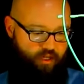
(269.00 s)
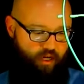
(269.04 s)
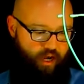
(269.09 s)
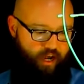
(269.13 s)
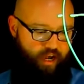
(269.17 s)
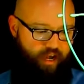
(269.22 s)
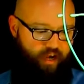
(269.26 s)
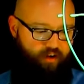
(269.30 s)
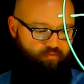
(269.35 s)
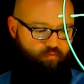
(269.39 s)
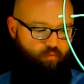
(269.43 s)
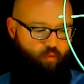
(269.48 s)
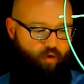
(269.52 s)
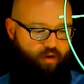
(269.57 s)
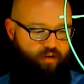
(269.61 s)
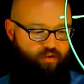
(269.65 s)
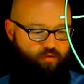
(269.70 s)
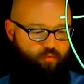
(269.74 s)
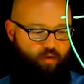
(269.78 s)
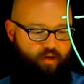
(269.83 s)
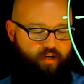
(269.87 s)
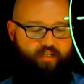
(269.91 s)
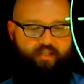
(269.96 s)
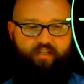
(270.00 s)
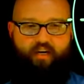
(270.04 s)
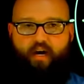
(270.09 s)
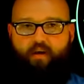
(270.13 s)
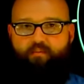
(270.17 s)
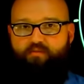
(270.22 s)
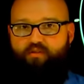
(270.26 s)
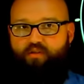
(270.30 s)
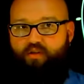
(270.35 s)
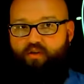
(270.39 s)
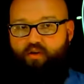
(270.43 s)
I have 120
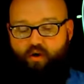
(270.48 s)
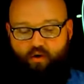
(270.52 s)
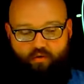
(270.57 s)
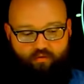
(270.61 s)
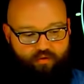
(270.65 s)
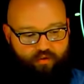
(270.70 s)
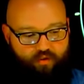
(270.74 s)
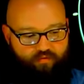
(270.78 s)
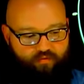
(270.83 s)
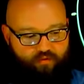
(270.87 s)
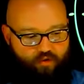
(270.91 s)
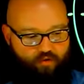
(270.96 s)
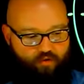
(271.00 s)
times the cos of